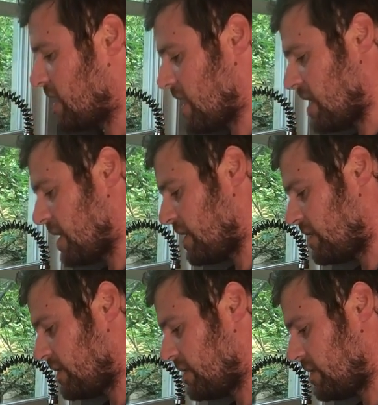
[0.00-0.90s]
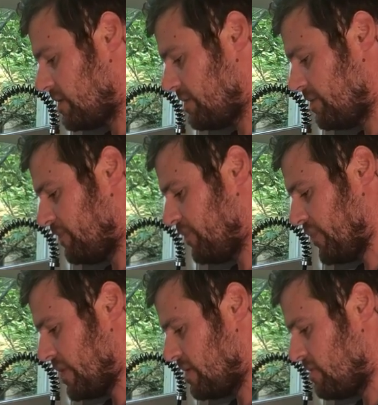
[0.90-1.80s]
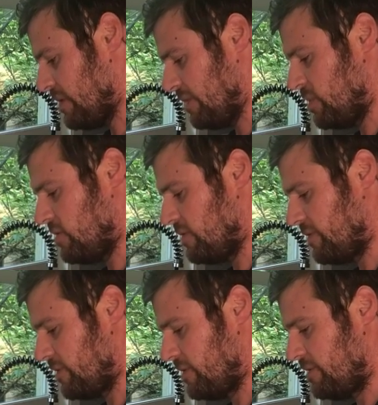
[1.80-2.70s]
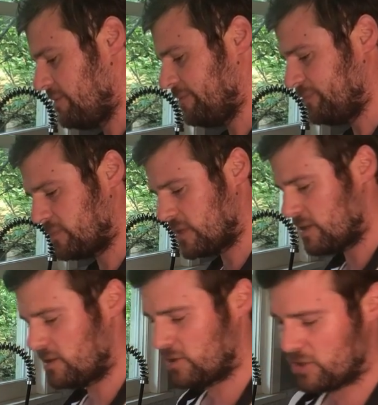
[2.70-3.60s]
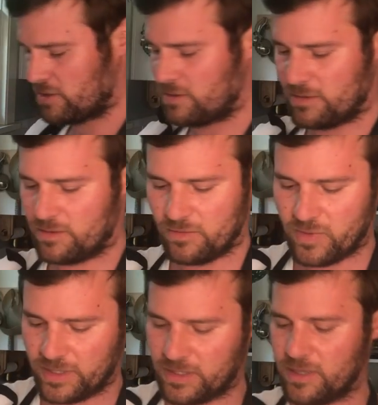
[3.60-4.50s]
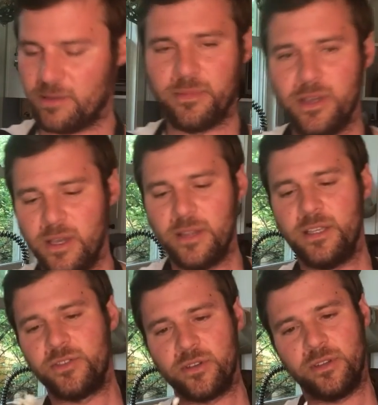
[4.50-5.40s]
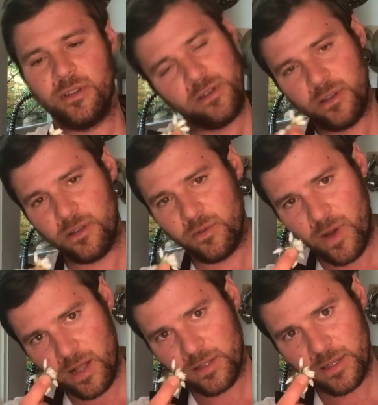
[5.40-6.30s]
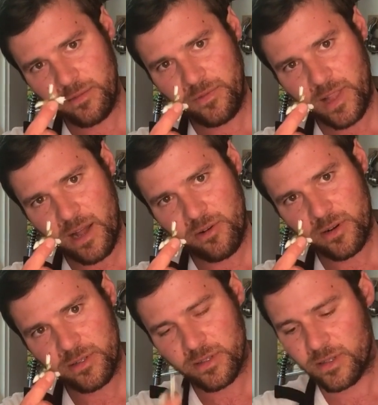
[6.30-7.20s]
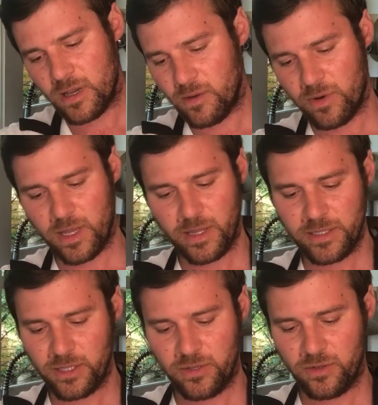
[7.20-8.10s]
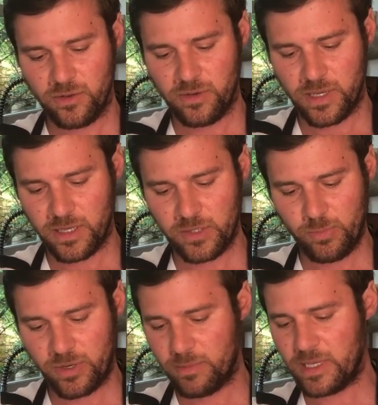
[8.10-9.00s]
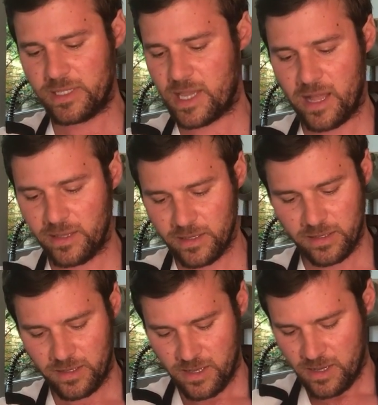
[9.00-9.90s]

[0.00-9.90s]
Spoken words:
guys are really beautiful, and you shouldn't waste them. These are little wild onion flowers. What I like to do is put them in a salad.